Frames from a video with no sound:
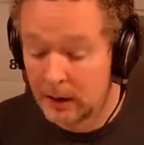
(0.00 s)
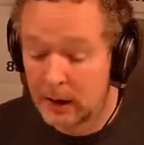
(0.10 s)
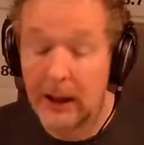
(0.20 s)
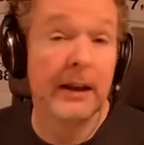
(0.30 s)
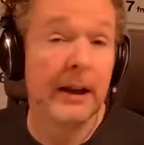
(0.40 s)

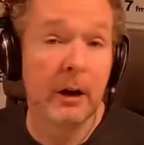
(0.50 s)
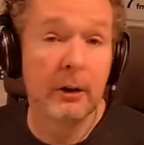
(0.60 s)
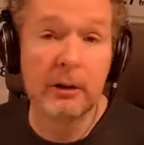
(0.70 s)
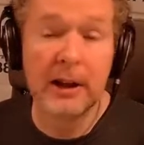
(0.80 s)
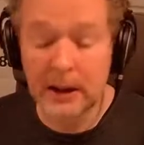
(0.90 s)
And they're going
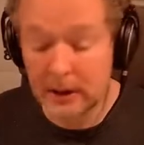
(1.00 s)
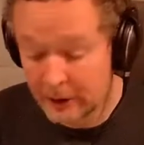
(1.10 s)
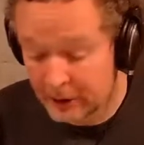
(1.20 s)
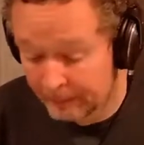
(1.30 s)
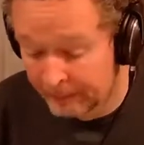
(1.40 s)
great
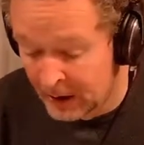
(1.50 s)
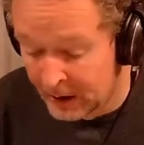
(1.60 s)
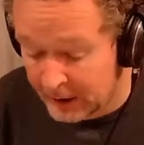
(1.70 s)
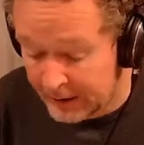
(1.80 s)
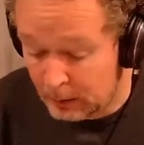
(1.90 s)
guns.
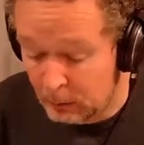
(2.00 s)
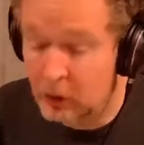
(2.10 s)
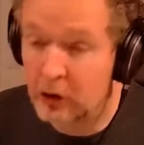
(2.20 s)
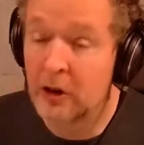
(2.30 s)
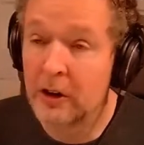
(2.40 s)
Now,
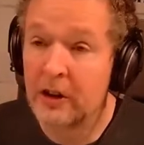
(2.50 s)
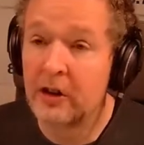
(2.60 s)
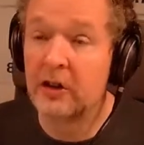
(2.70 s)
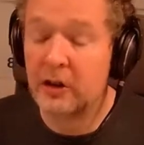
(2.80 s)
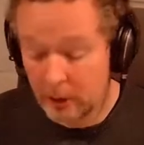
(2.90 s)
what China
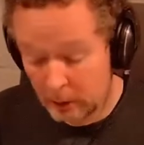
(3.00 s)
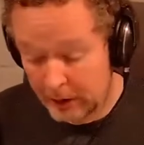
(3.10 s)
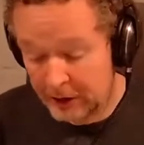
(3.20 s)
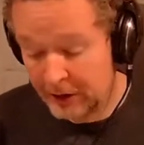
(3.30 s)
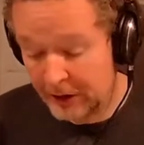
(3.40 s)
should do
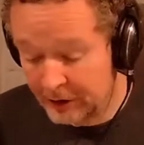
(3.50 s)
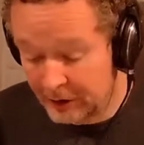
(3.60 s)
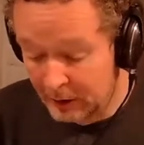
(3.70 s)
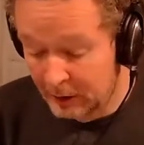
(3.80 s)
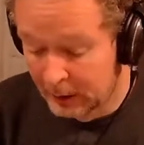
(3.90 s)
is this.
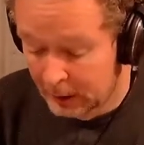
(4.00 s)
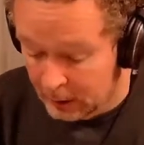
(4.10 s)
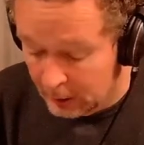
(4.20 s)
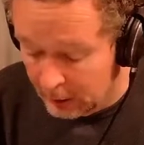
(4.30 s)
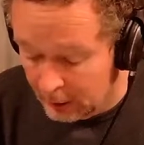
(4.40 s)

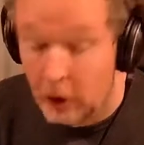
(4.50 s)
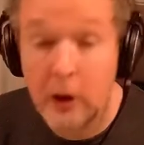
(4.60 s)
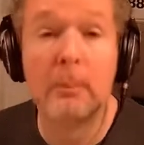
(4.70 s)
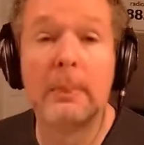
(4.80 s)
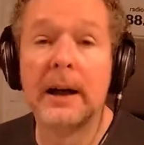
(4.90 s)

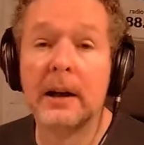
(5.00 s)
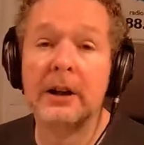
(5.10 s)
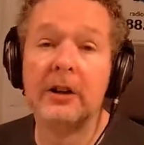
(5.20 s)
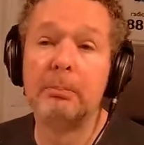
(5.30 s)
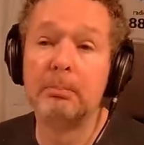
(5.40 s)
Not bail
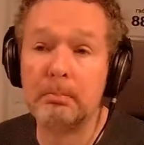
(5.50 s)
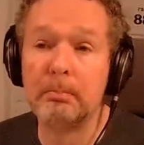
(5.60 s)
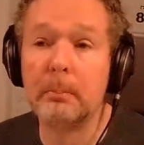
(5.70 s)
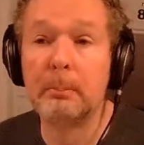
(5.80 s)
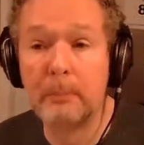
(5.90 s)
these
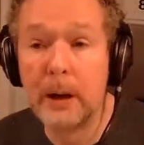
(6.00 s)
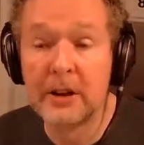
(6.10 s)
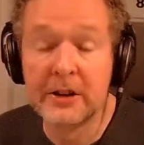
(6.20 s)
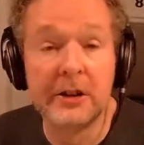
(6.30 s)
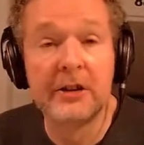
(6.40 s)

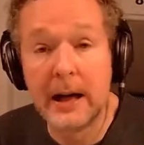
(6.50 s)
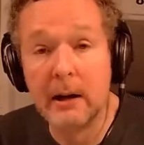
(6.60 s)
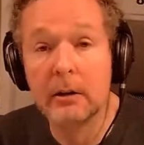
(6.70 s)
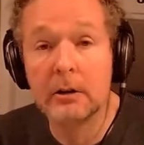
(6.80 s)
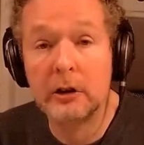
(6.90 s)
bastards
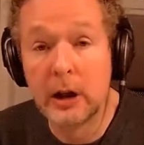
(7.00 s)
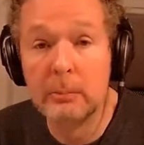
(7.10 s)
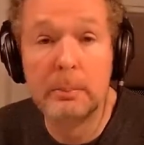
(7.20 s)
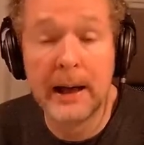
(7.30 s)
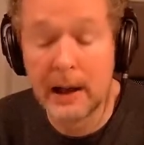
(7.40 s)
out.
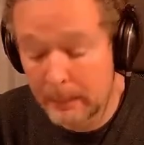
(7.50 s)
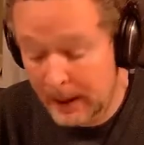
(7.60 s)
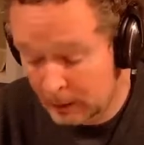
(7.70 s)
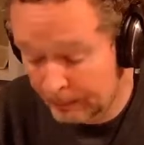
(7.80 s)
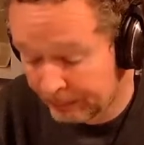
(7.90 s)
Don't bail them out.